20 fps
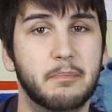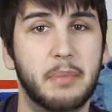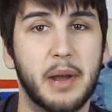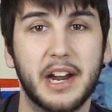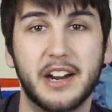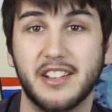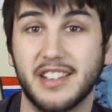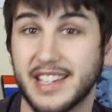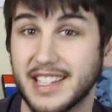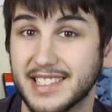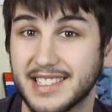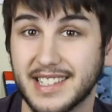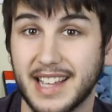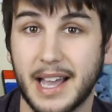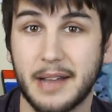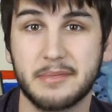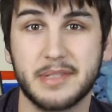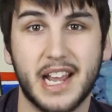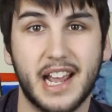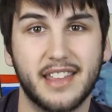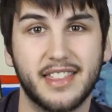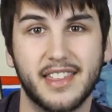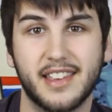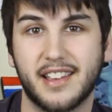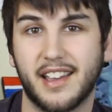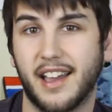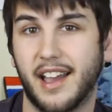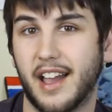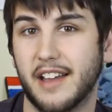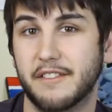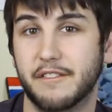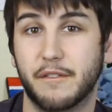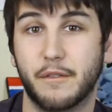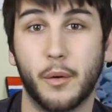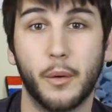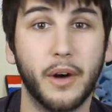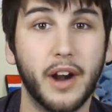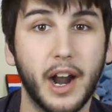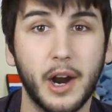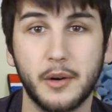barely slept. I think I had
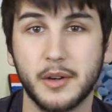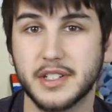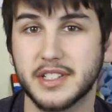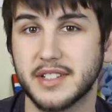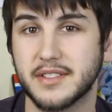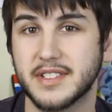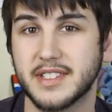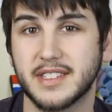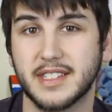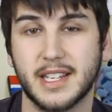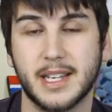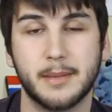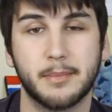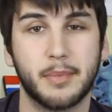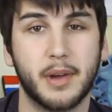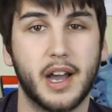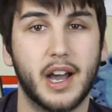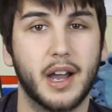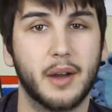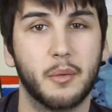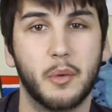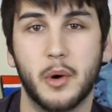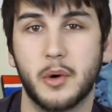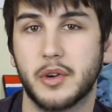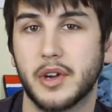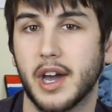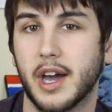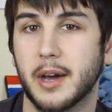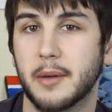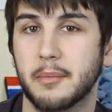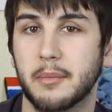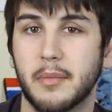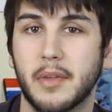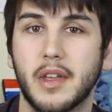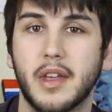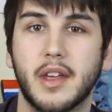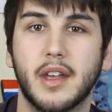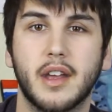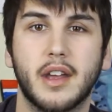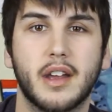4 hours of sleep. I woke up
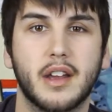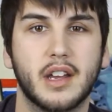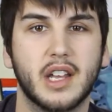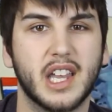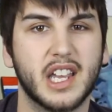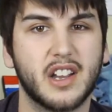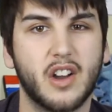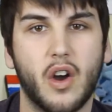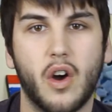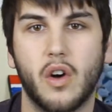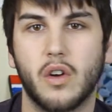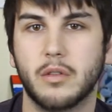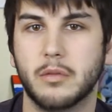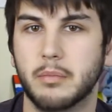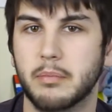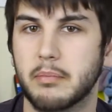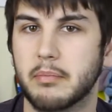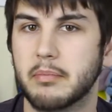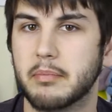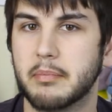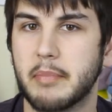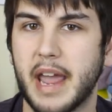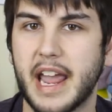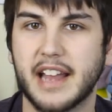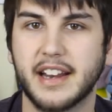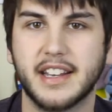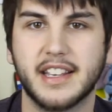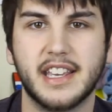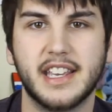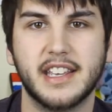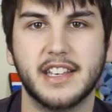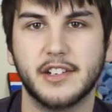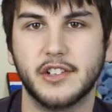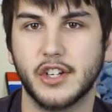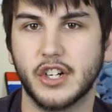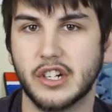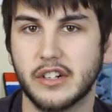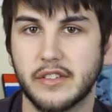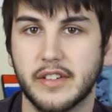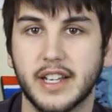like all panicky
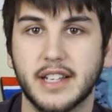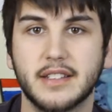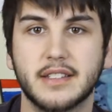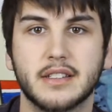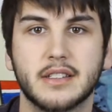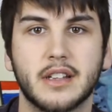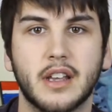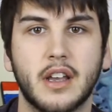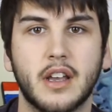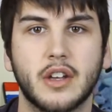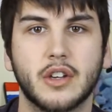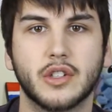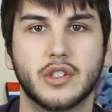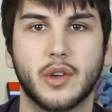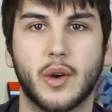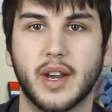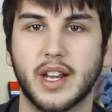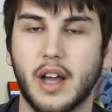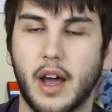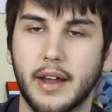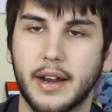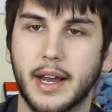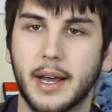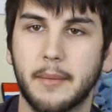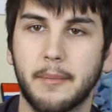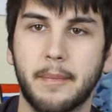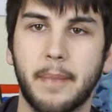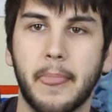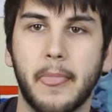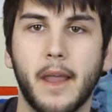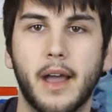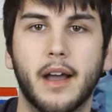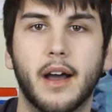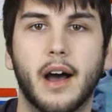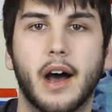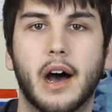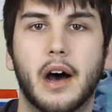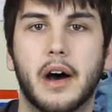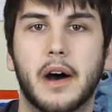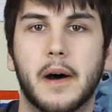and nervous. So I got up
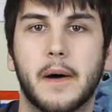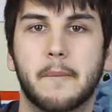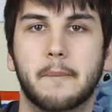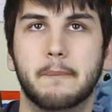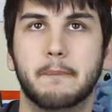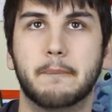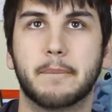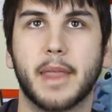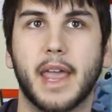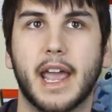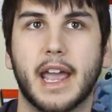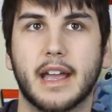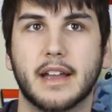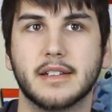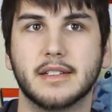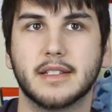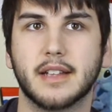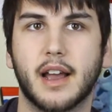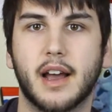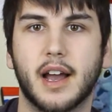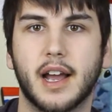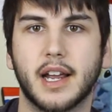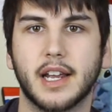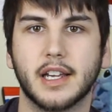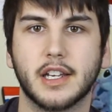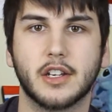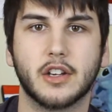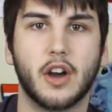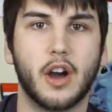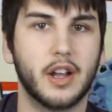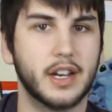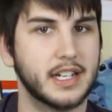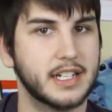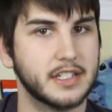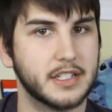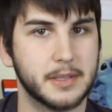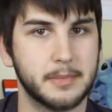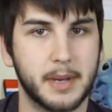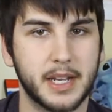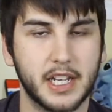and I got
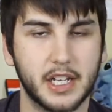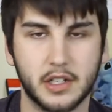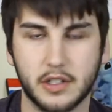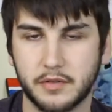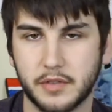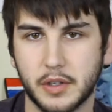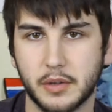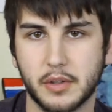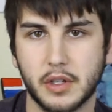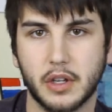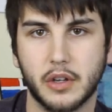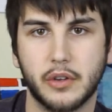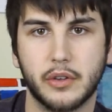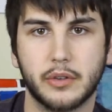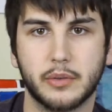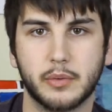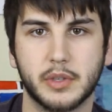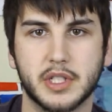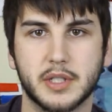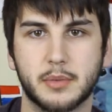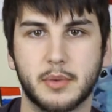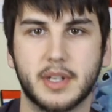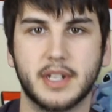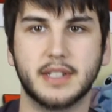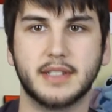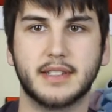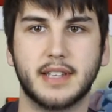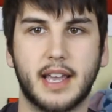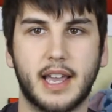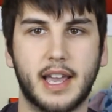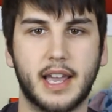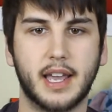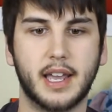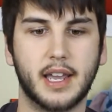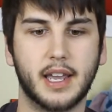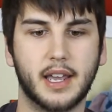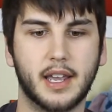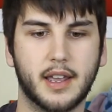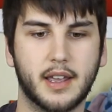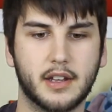into my interview clothes, which was
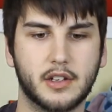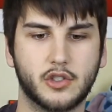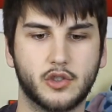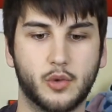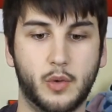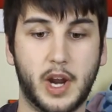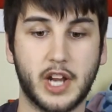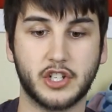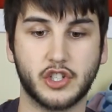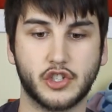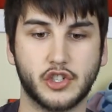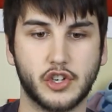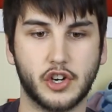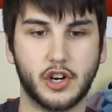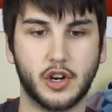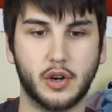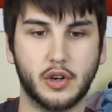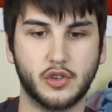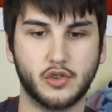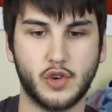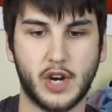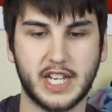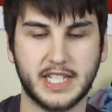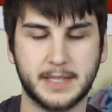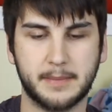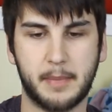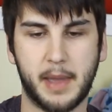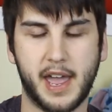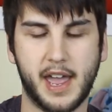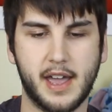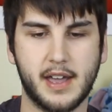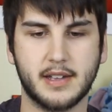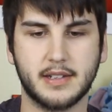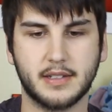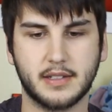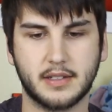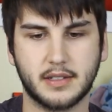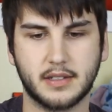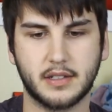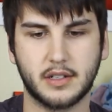a dress shirt, dress
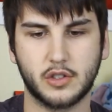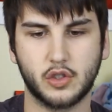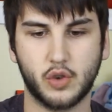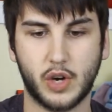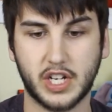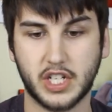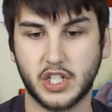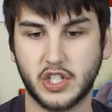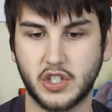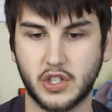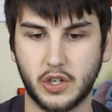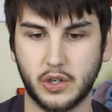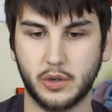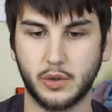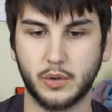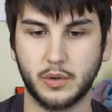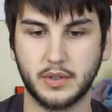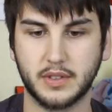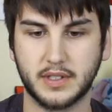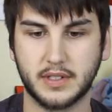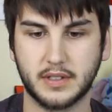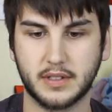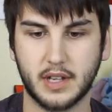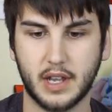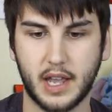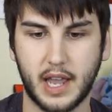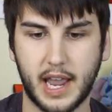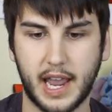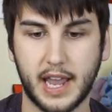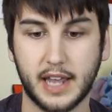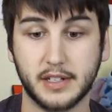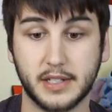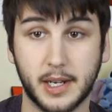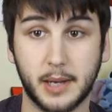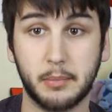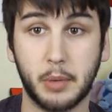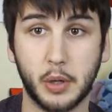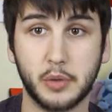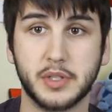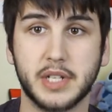pants, dress shoes, and
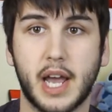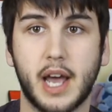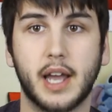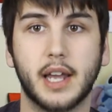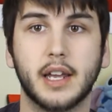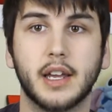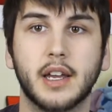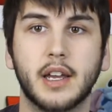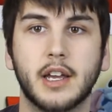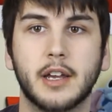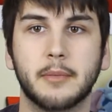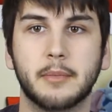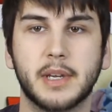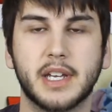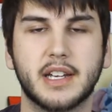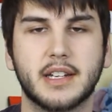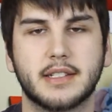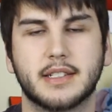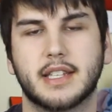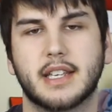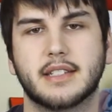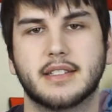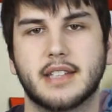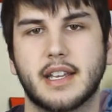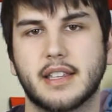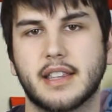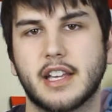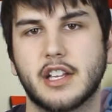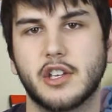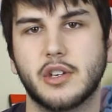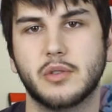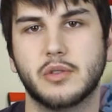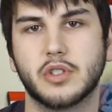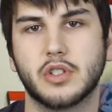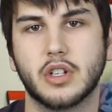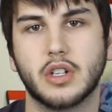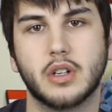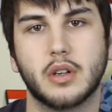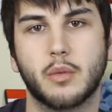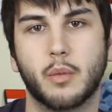a bow tie, because they say that you
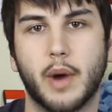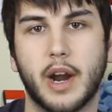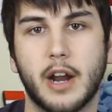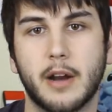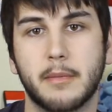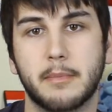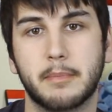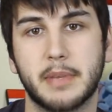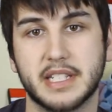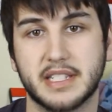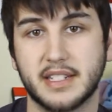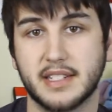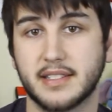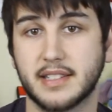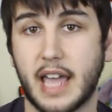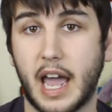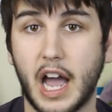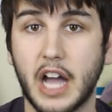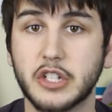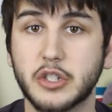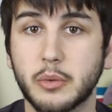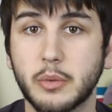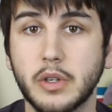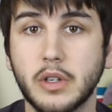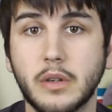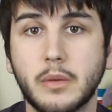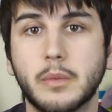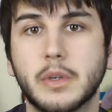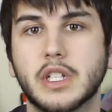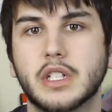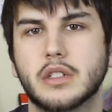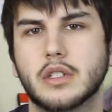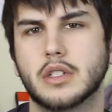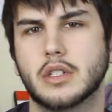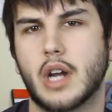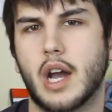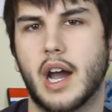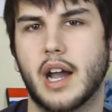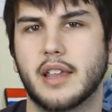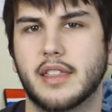should wear business casual,
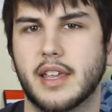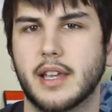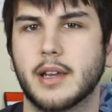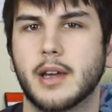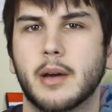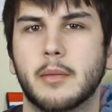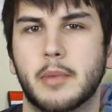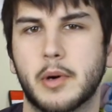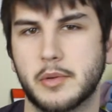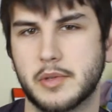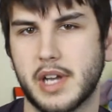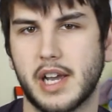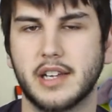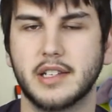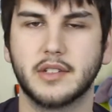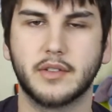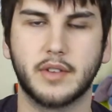which I think a bow tie